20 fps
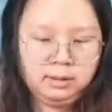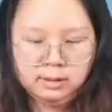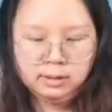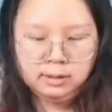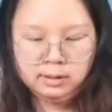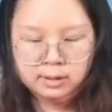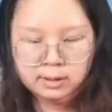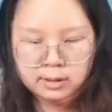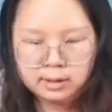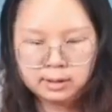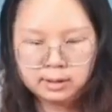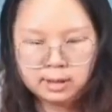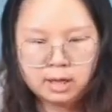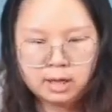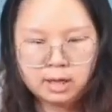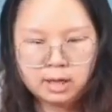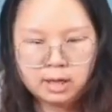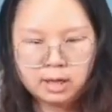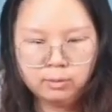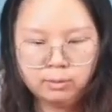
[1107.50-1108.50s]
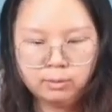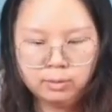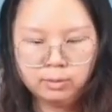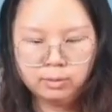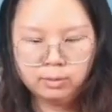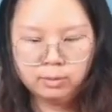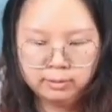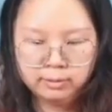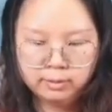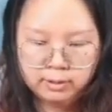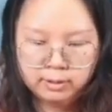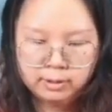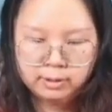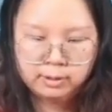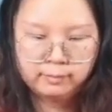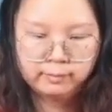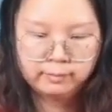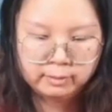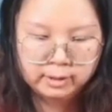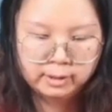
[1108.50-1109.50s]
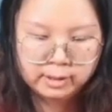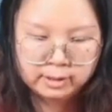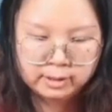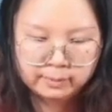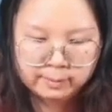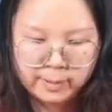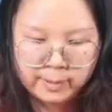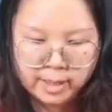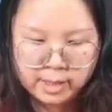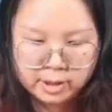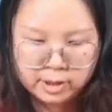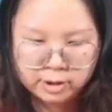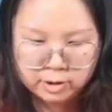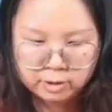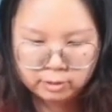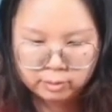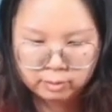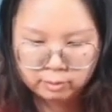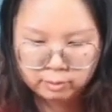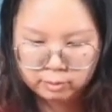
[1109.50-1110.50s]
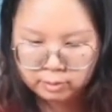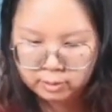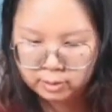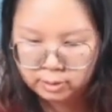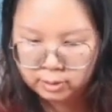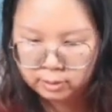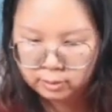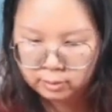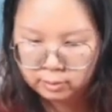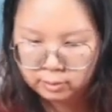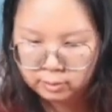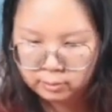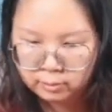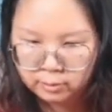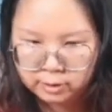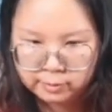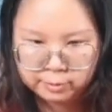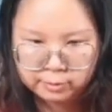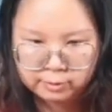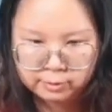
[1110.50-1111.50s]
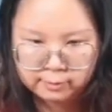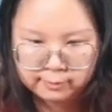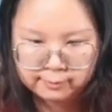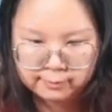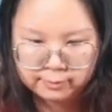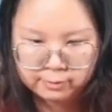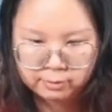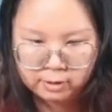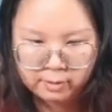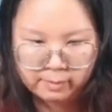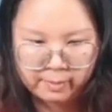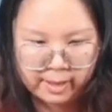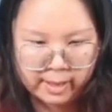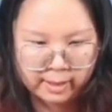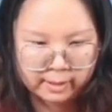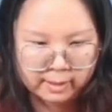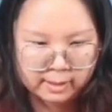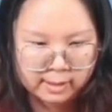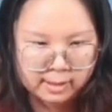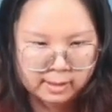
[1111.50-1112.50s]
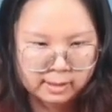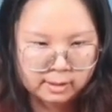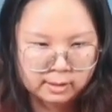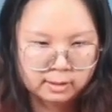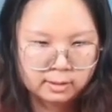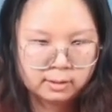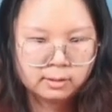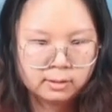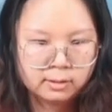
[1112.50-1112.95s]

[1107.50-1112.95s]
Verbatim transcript: is our very special waterproof dry bag here.